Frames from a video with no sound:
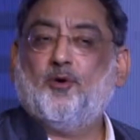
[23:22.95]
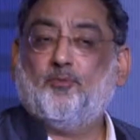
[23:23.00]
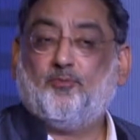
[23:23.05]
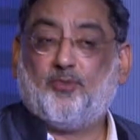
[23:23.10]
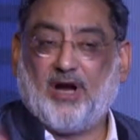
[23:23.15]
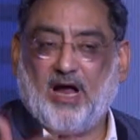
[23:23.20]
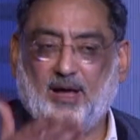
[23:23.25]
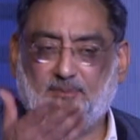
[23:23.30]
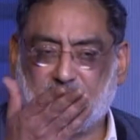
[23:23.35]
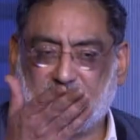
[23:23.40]

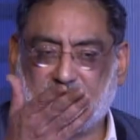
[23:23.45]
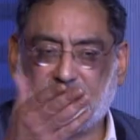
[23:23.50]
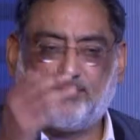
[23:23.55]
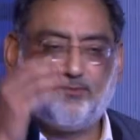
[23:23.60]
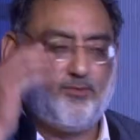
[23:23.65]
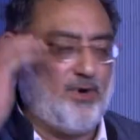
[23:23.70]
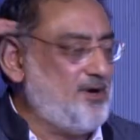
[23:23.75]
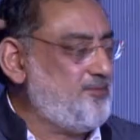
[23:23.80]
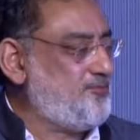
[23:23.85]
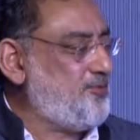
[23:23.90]
Perhaps
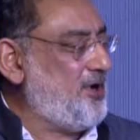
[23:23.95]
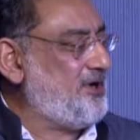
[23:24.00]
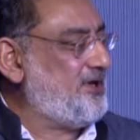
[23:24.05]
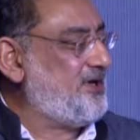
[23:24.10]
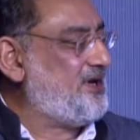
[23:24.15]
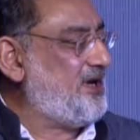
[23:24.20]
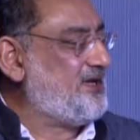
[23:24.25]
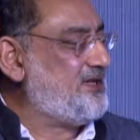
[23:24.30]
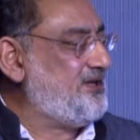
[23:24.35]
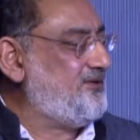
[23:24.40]
one point
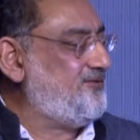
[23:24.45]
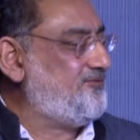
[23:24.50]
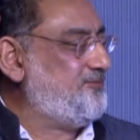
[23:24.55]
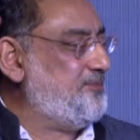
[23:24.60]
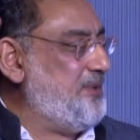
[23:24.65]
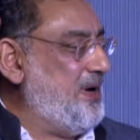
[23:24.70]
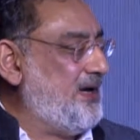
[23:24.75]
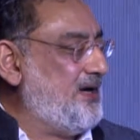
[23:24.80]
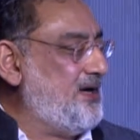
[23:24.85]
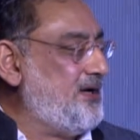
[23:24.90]
that Rajiv
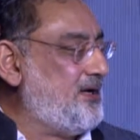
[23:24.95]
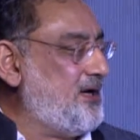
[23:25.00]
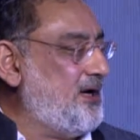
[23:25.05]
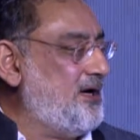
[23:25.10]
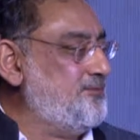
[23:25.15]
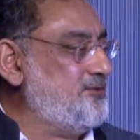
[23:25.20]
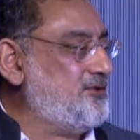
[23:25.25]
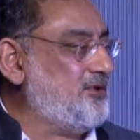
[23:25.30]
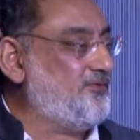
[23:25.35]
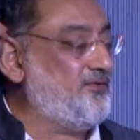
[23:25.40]
made in
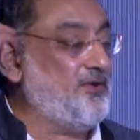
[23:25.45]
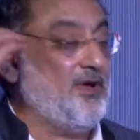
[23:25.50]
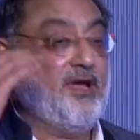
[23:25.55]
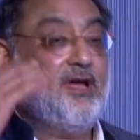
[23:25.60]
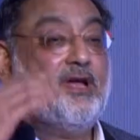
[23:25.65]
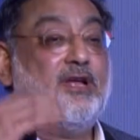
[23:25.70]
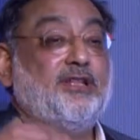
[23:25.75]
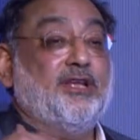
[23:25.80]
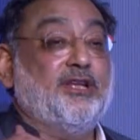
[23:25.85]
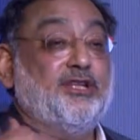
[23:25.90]
terms of
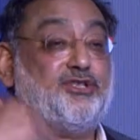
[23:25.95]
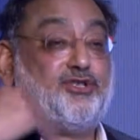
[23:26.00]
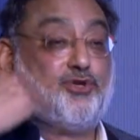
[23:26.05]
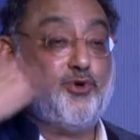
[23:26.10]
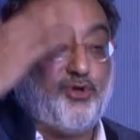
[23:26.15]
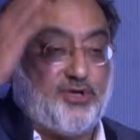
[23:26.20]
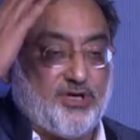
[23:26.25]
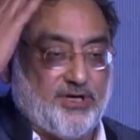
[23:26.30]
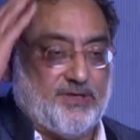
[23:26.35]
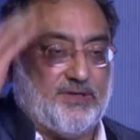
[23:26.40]
the
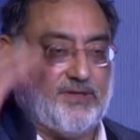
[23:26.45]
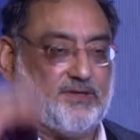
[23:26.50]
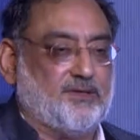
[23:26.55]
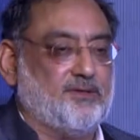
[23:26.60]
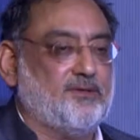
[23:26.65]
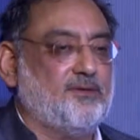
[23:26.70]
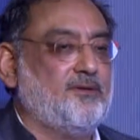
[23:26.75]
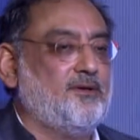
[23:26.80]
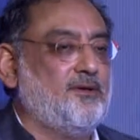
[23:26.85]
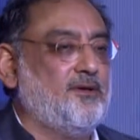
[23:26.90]
institutions.